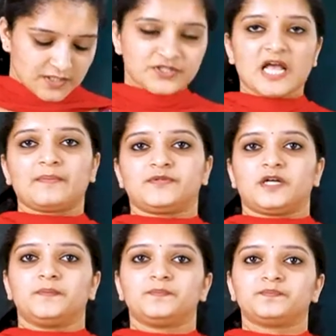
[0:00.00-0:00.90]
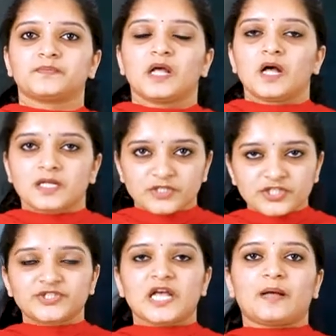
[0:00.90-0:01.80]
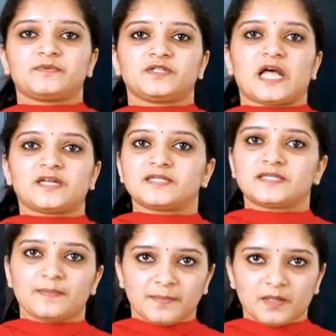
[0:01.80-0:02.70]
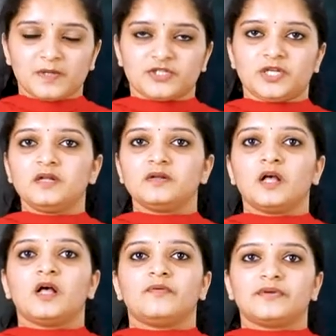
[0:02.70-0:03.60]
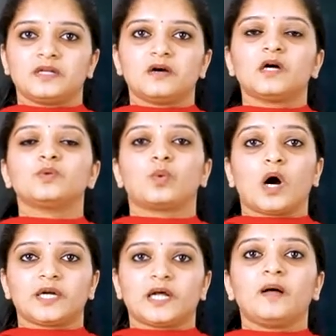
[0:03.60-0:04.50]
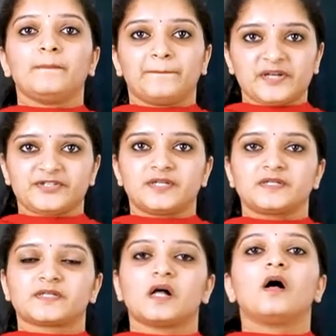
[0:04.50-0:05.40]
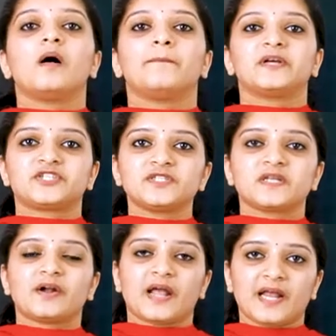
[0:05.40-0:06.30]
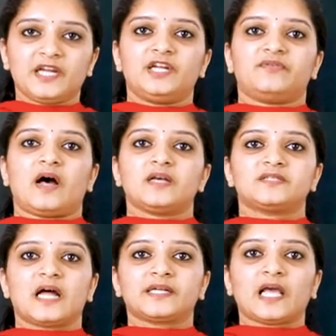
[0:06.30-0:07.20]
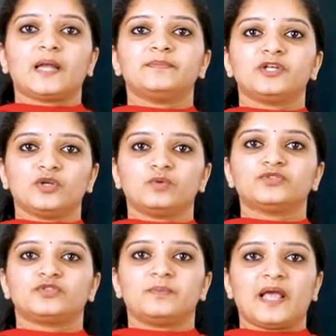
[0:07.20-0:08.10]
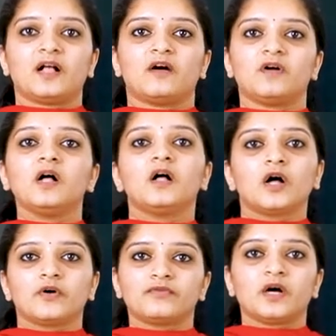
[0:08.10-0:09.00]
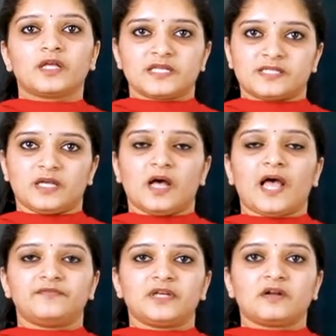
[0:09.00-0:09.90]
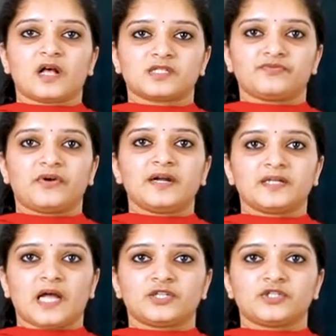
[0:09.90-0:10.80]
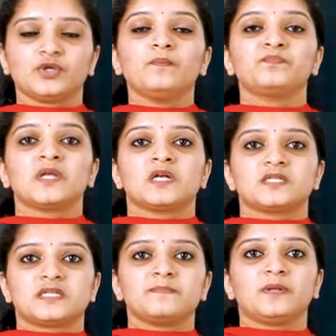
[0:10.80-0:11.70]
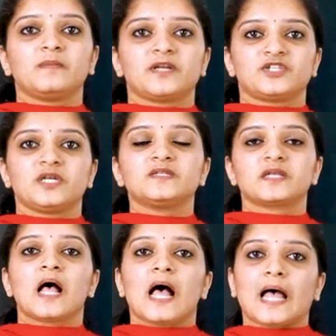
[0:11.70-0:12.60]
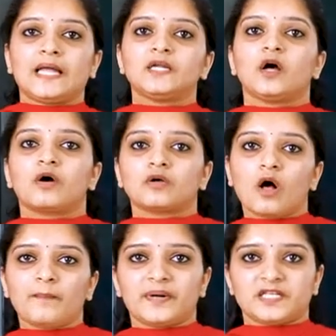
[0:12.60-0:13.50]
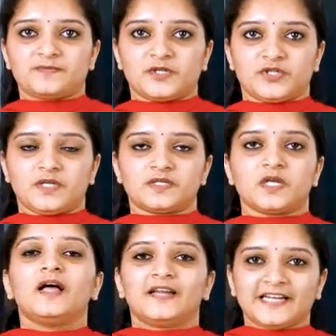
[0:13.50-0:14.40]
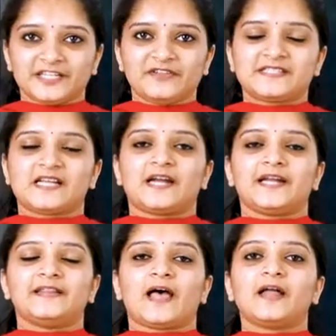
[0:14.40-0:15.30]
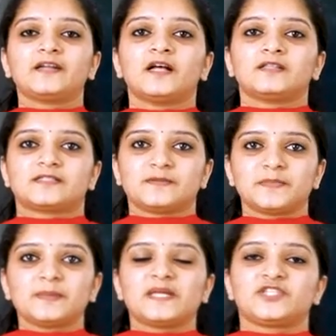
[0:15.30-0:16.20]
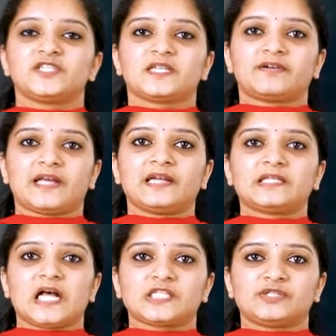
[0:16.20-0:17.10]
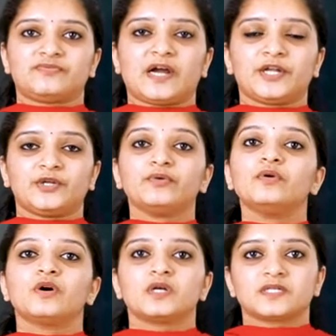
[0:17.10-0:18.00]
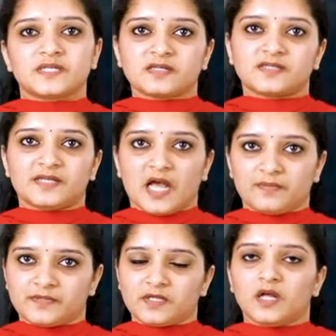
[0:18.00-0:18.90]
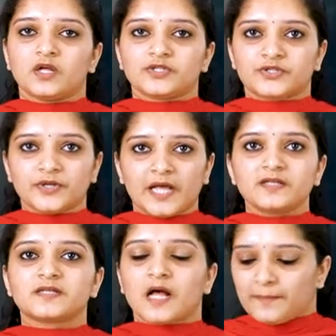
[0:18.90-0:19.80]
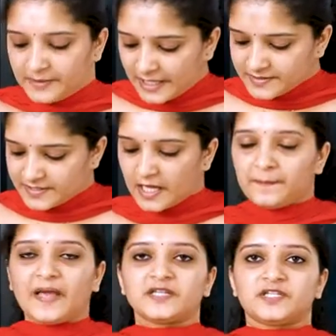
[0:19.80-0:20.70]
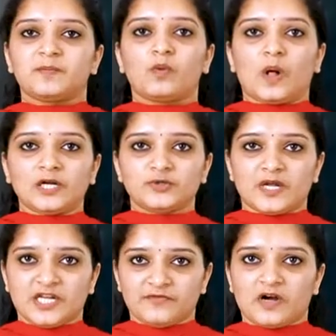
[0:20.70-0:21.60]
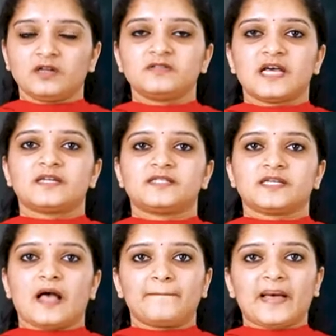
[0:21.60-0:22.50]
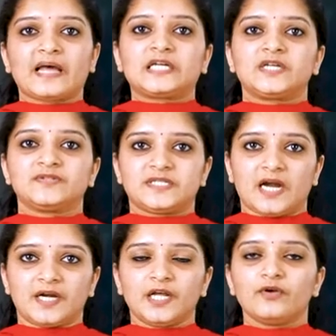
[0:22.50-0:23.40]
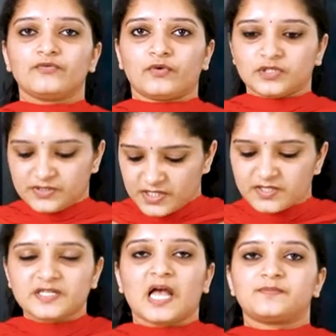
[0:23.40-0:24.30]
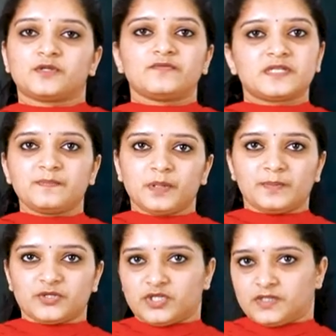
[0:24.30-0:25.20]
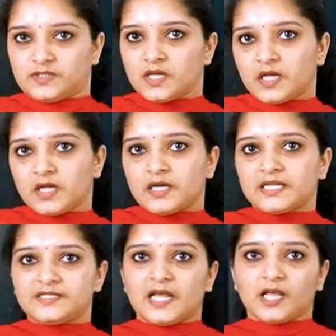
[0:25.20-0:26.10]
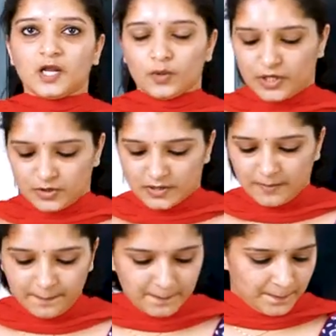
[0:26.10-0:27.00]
this chapter. In this chapter, that is simple machine, we learned what are machines. Machines are any device that can be used to make our work easier. And we classified that into simple machines and complex machines. Later we studied that the simple machines are again classified into six types. Students, please take page number 121. There is a comparative study for the six types of simple machines. Let's take a look into them.